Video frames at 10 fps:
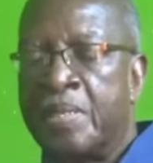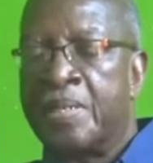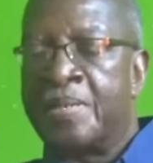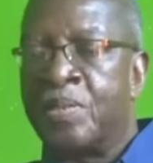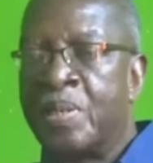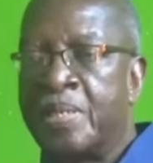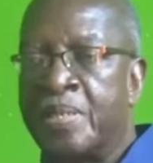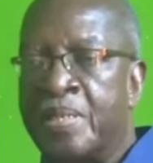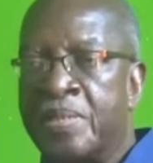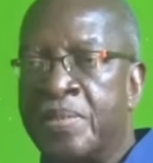
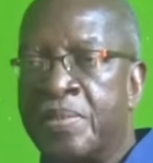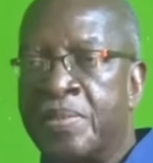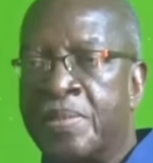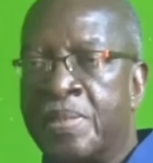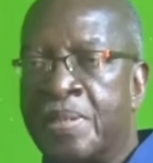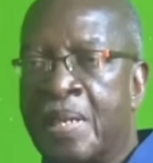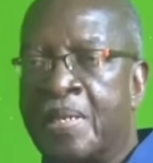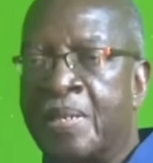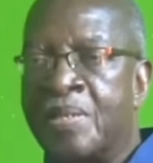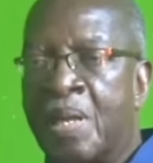United Nations and
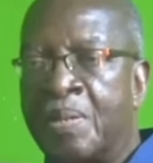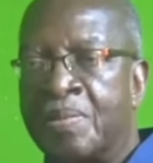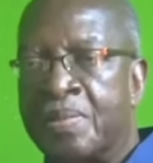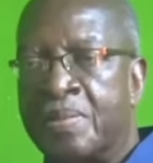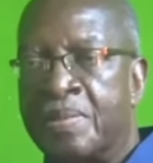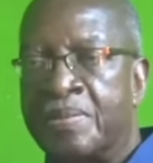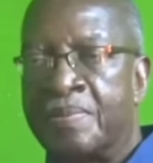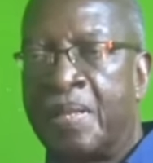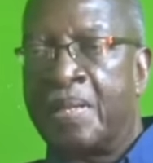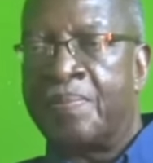announced
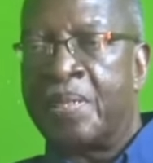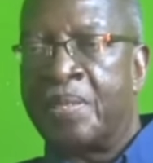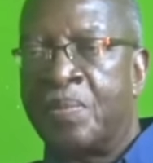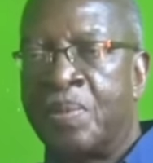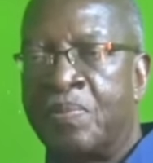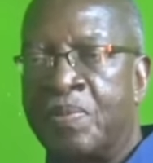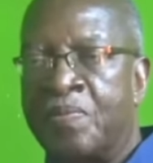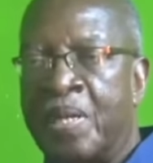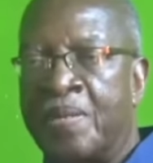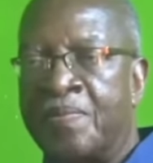that they would
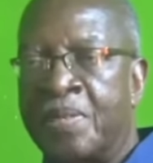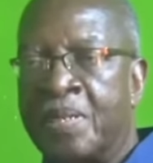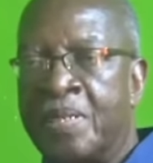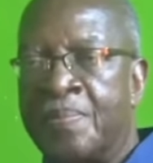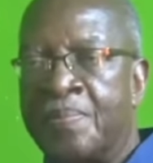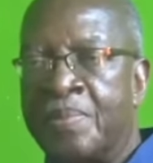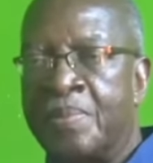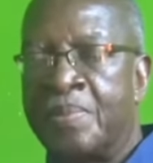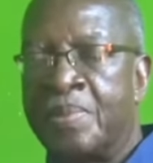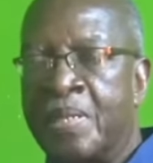revive the claim
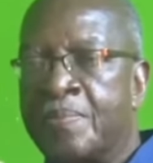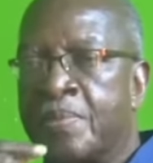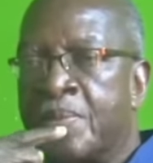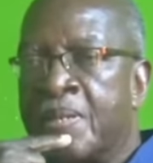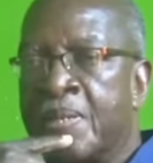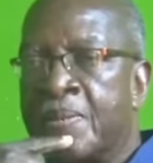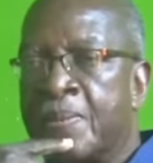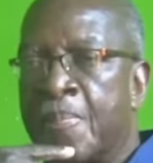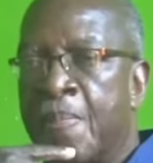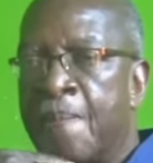to Guyana,
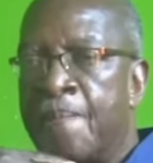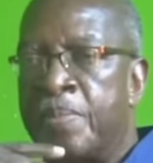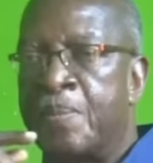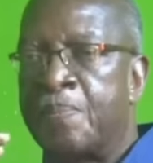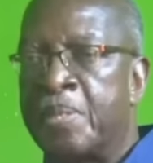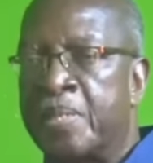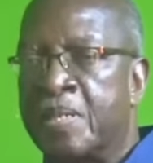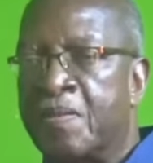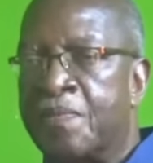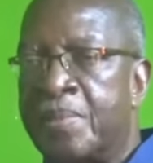the British
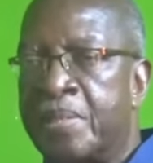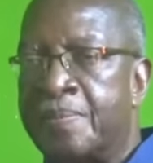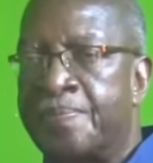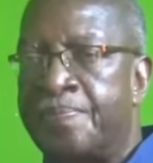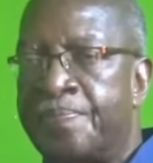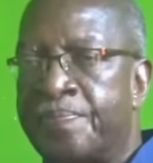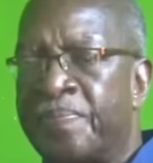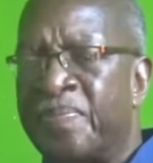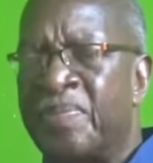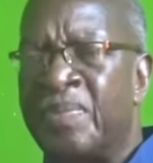government,
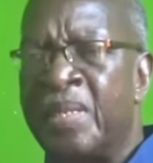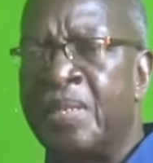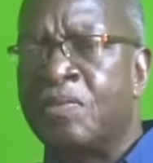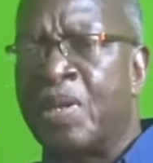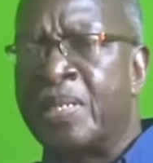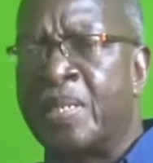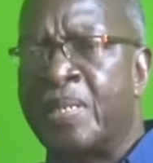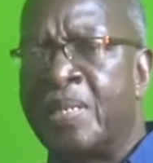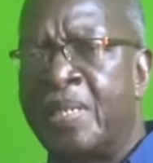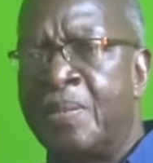in trying to
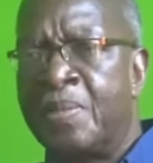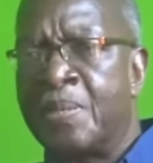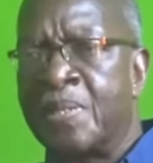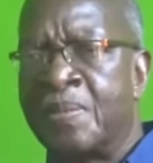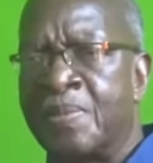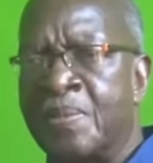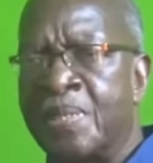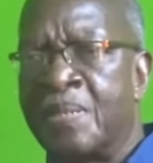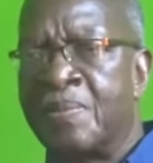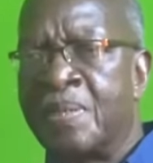deal
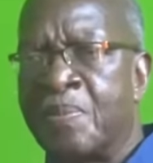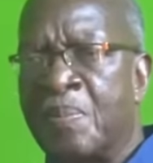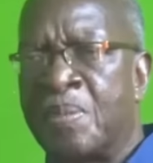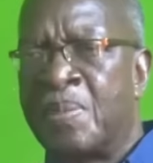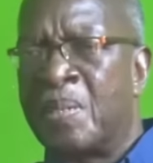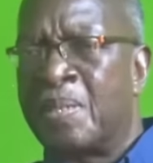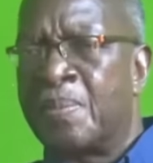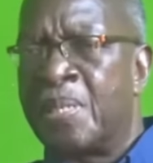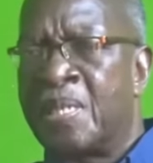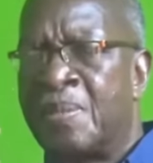with the problem, because
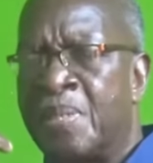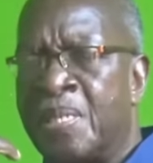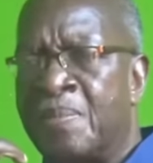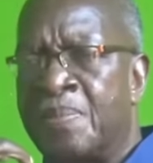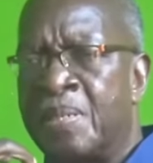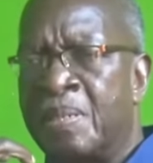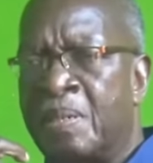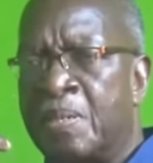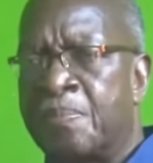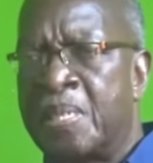it became a political
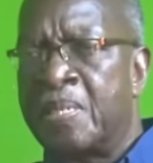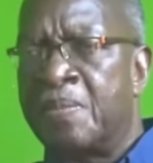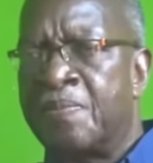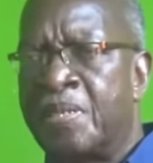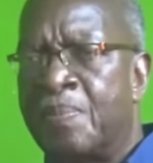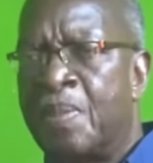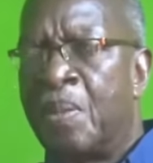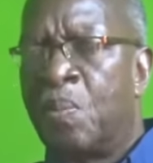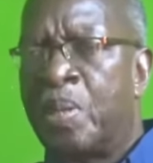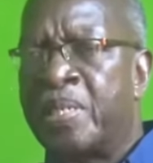hot potato for them,
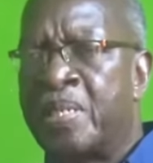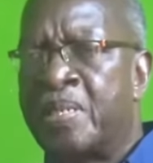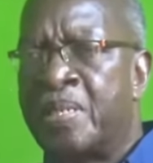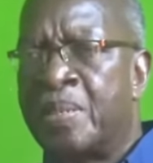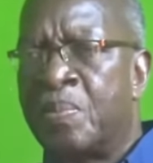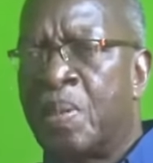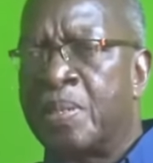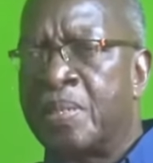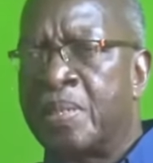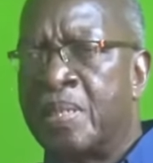what they did not
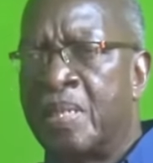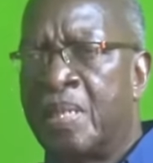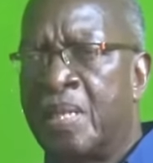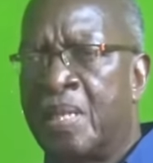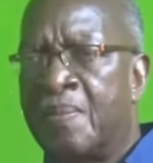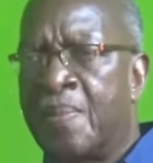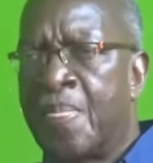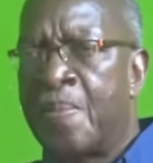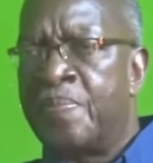want in